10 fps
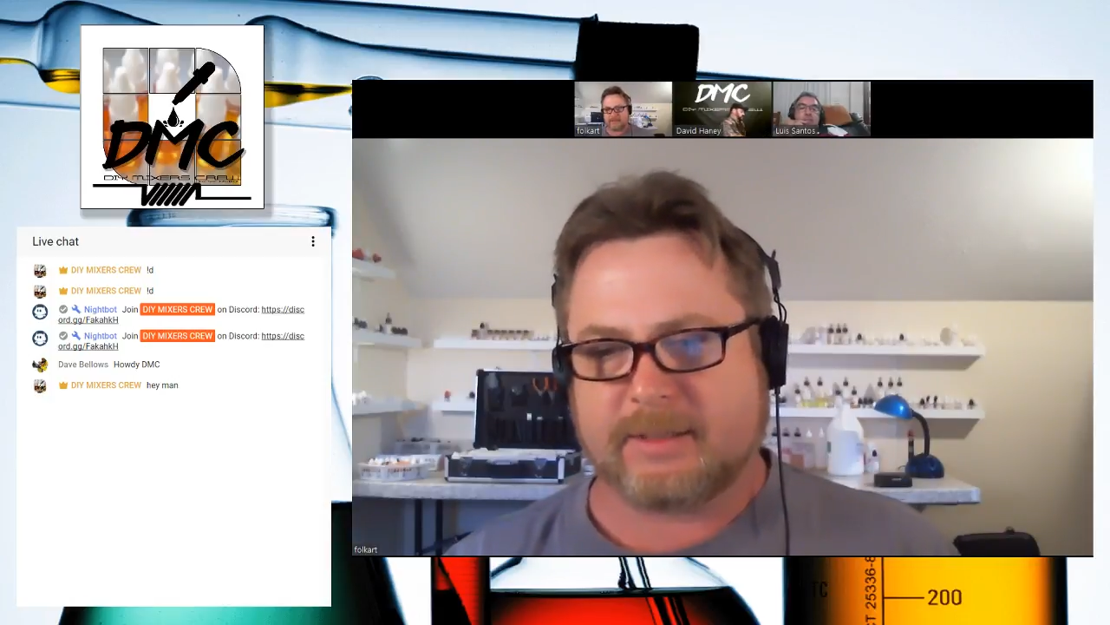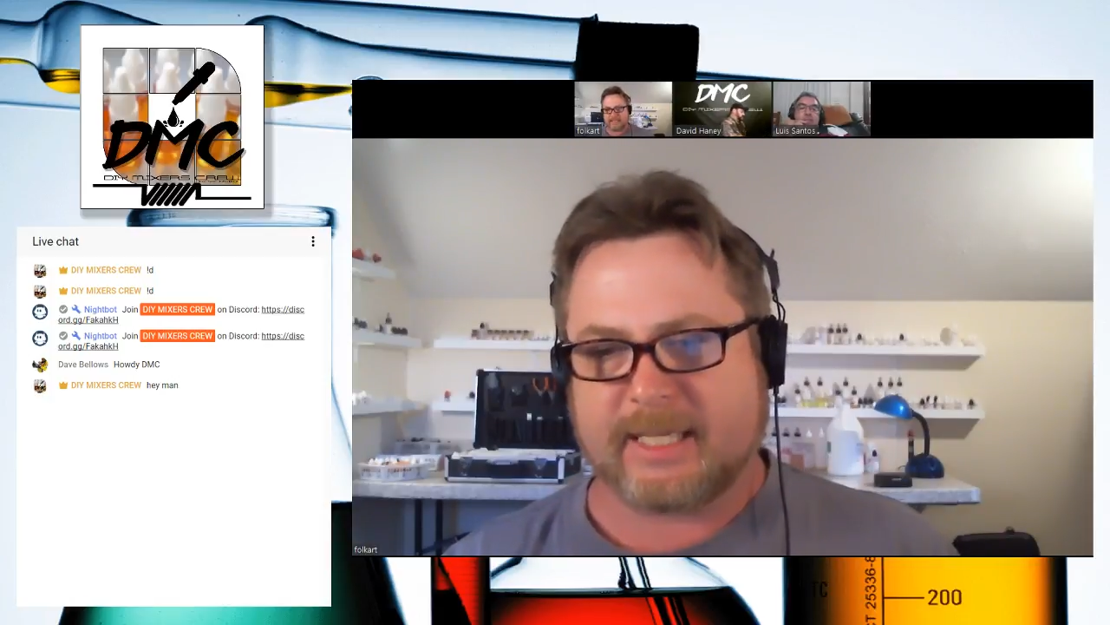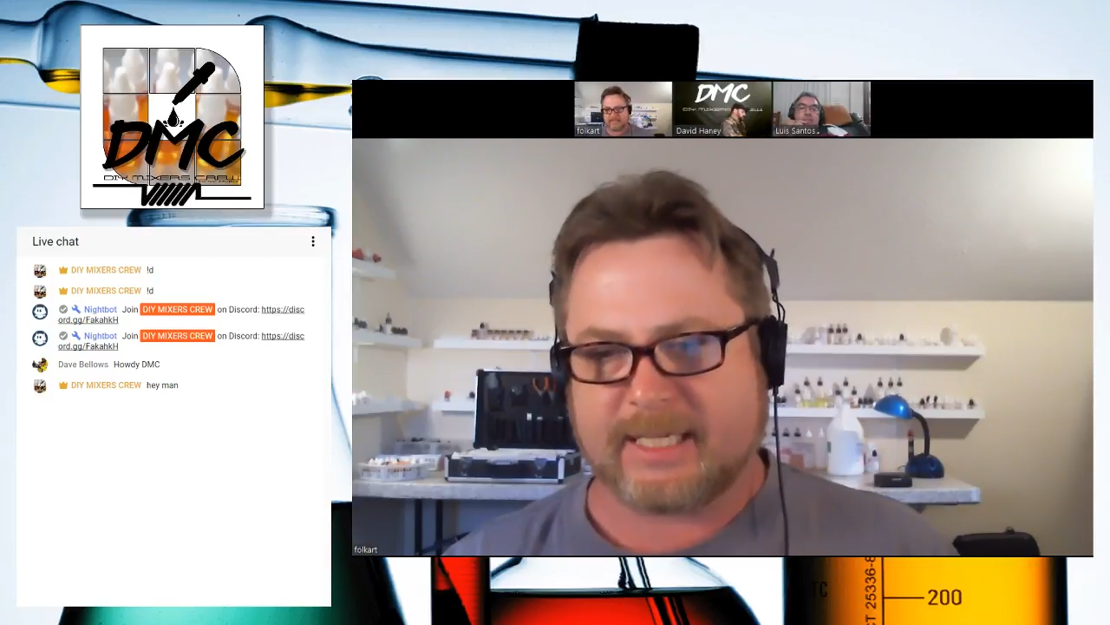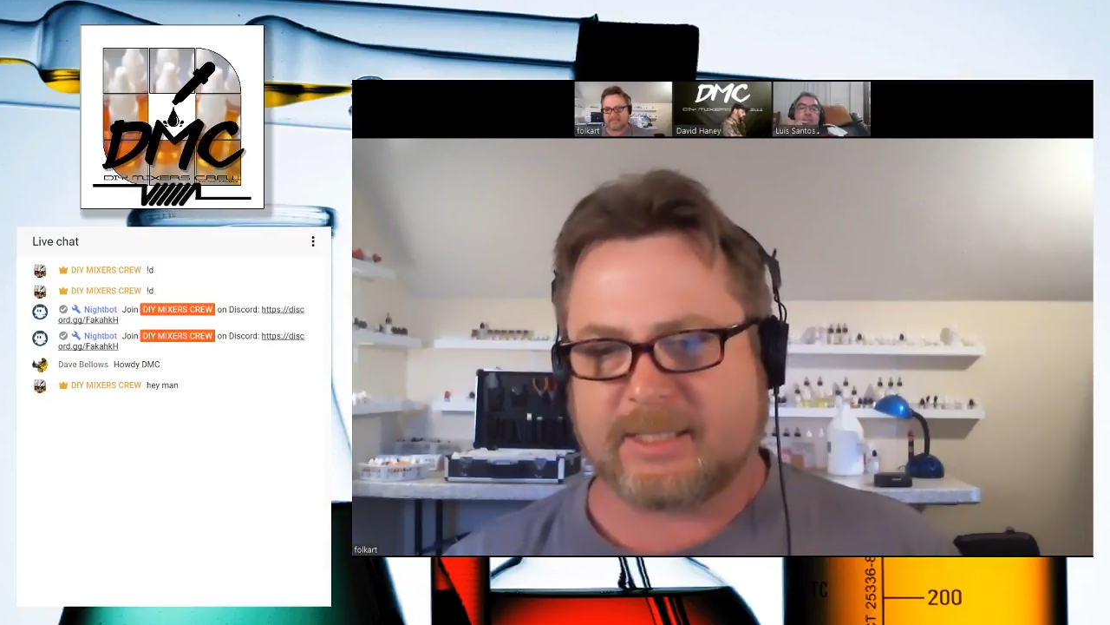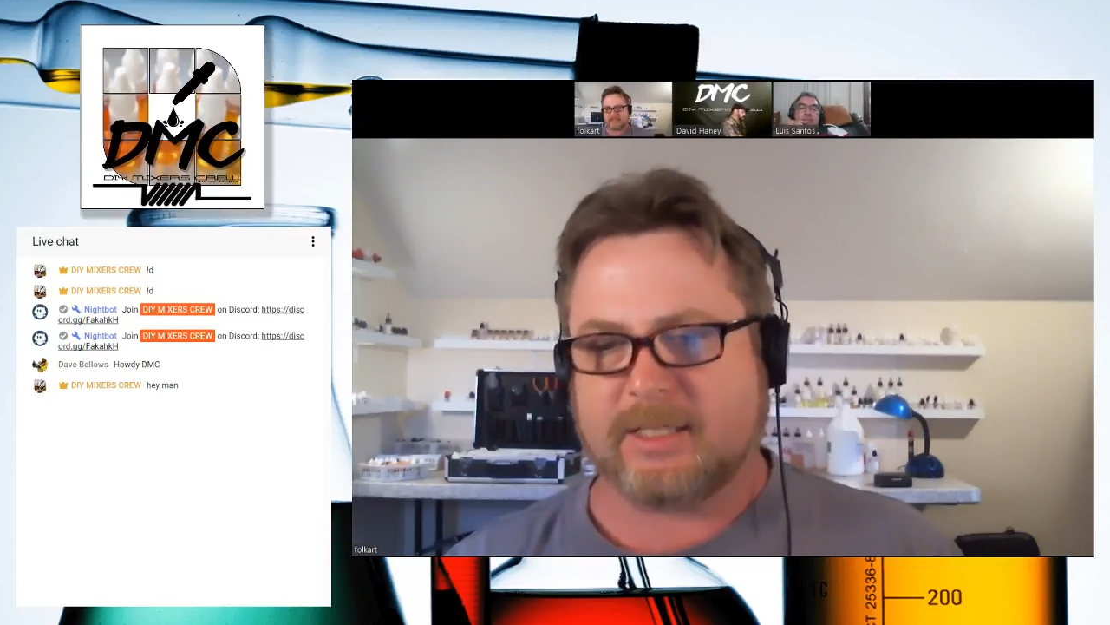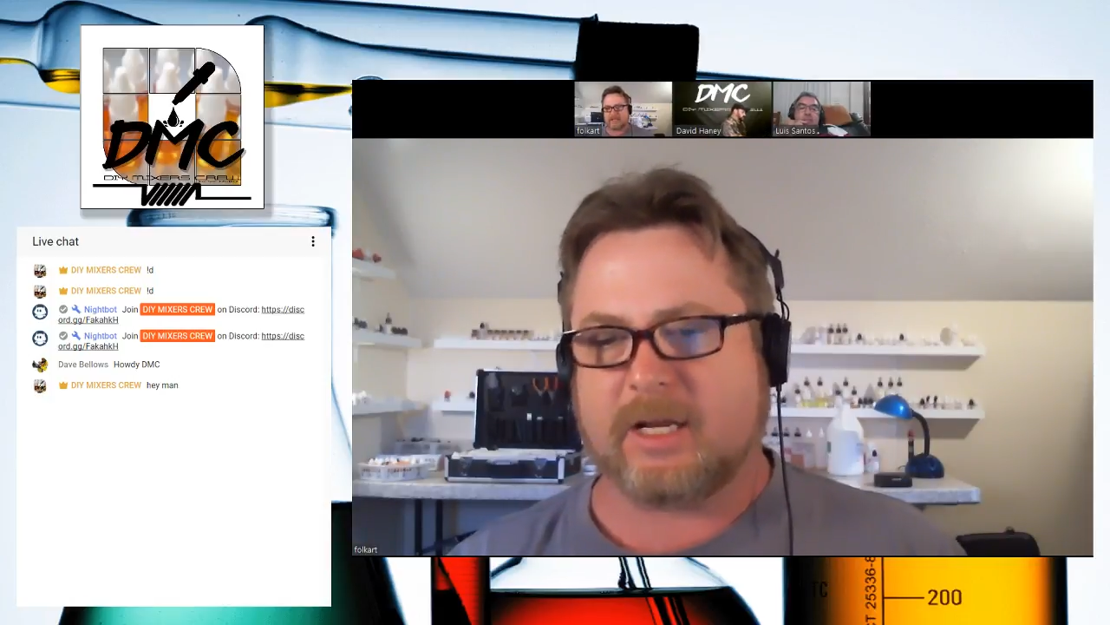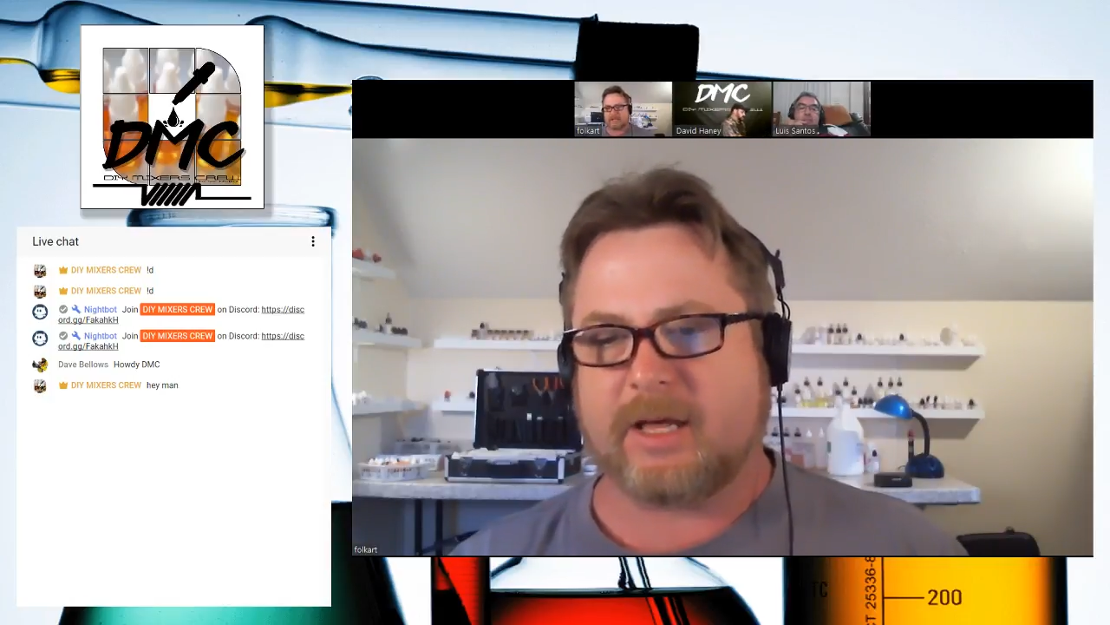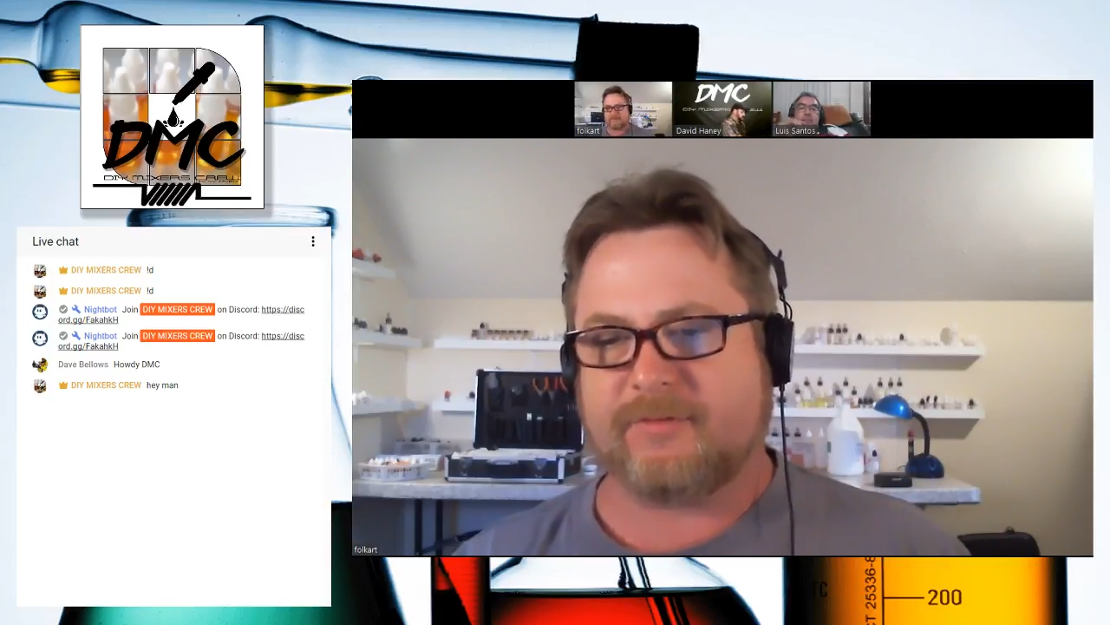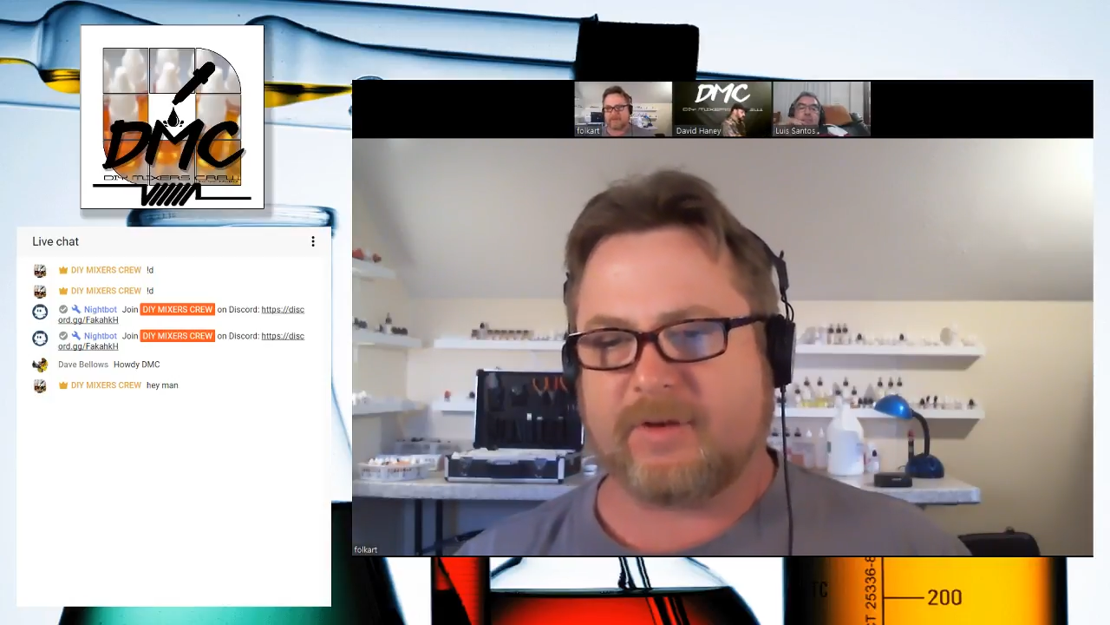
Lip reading: testing a lot of